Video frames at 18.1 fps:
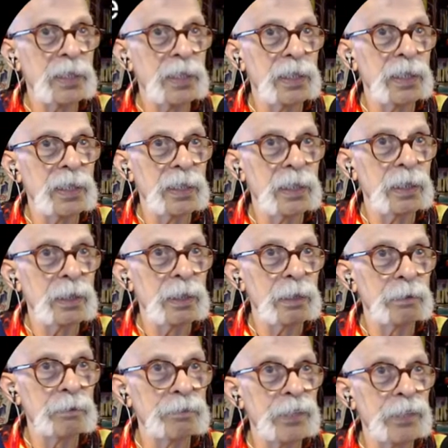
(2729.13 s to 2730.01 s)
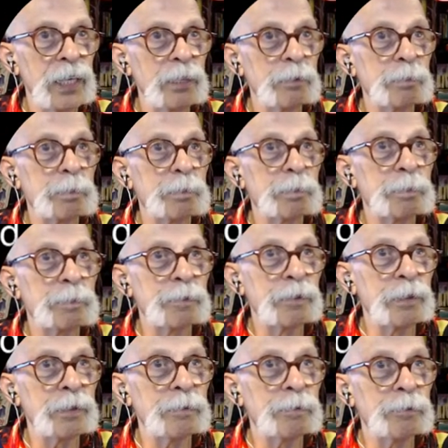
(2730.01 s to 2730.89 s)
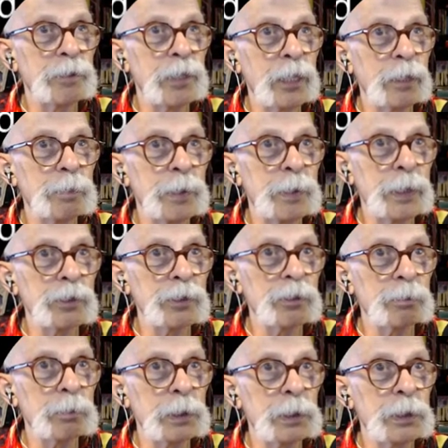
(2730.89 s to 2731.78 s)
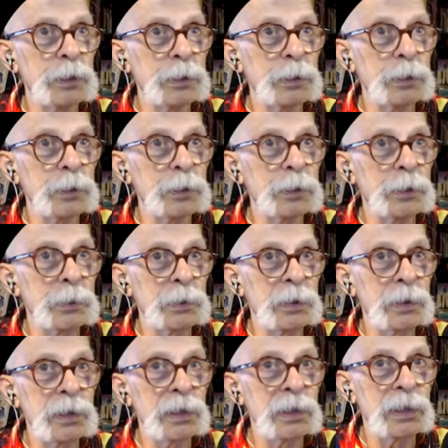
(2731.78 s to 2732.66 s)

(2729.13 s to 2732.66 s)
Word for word: Yeah, they get smaller. 5 pounds Magoo.